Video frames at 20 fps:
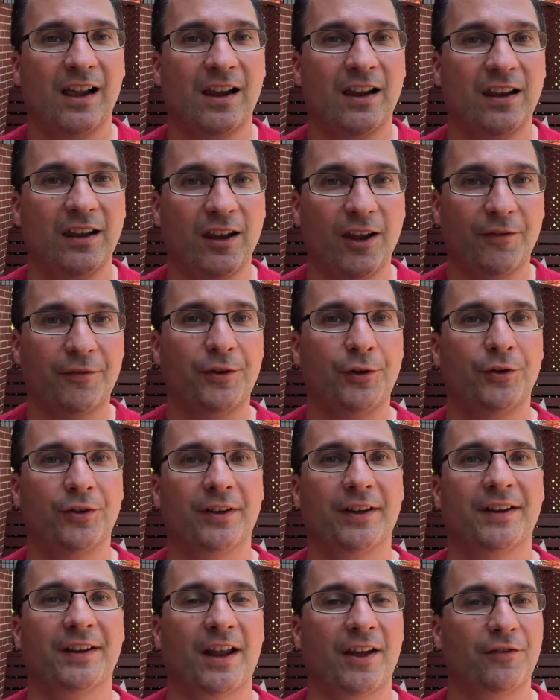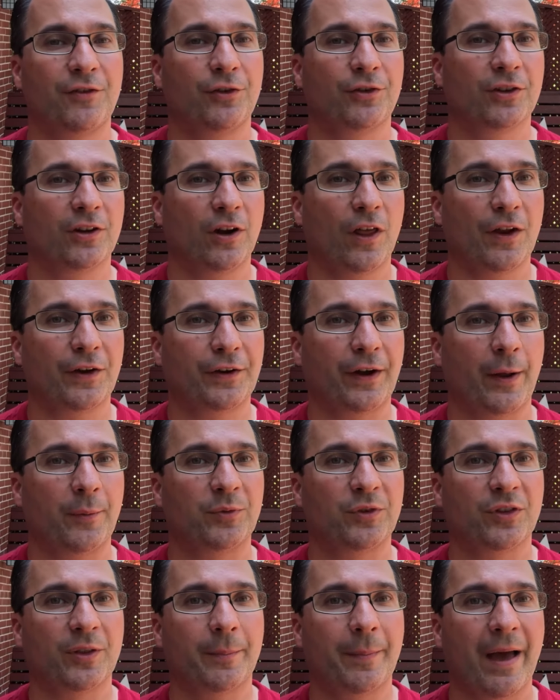Love using it. I've used it a lot of
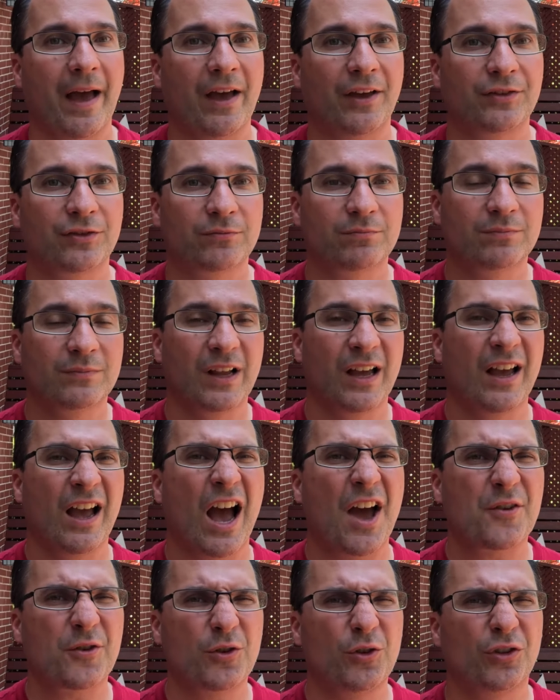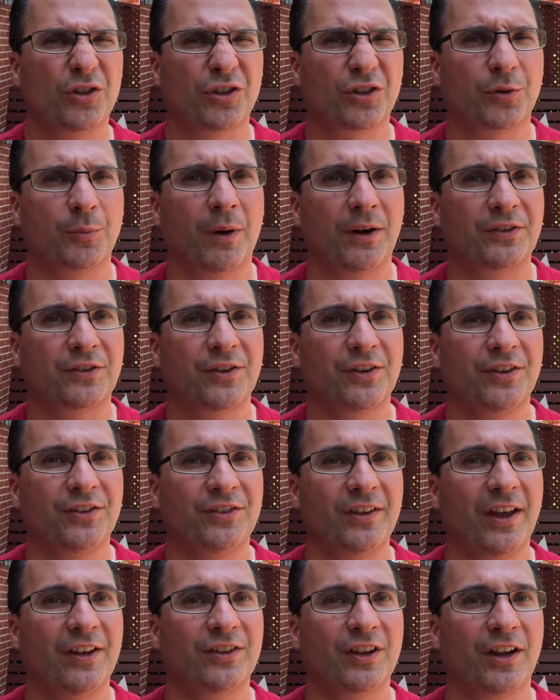times in the past. I don't use it as much
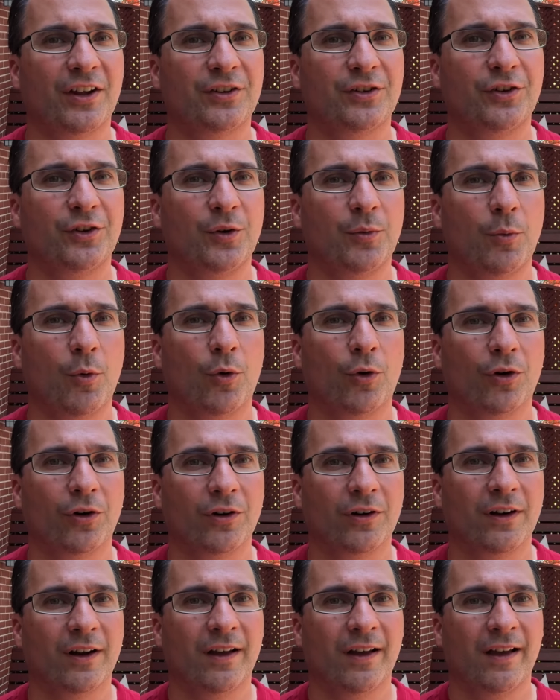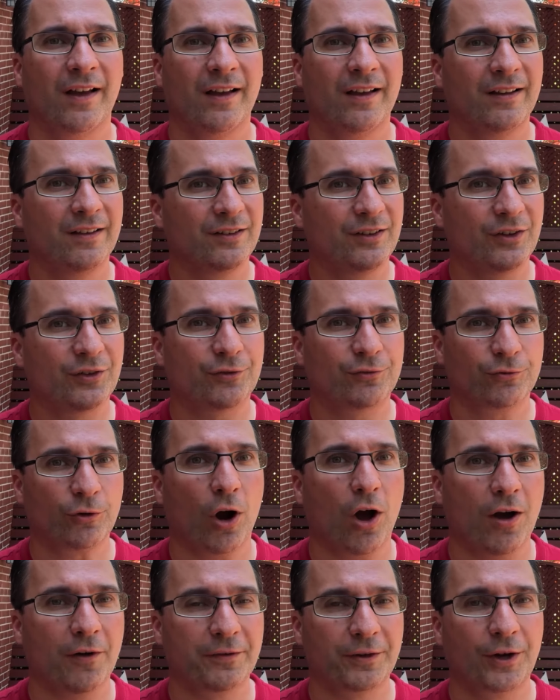these days. I like to do more just
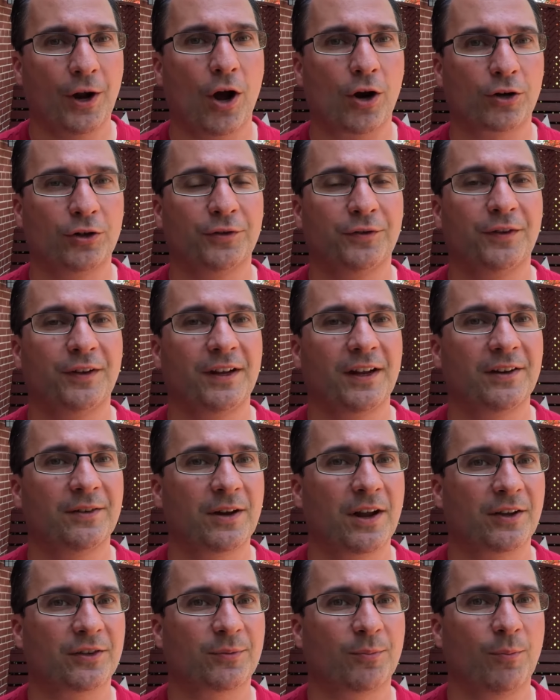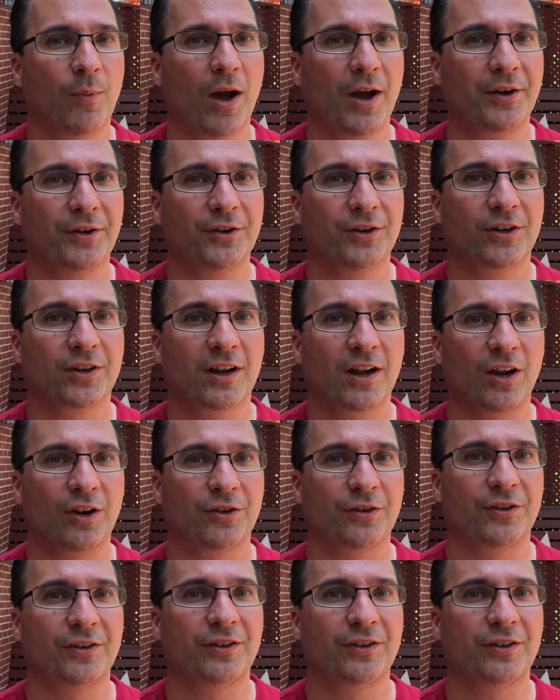raw photography and just minor color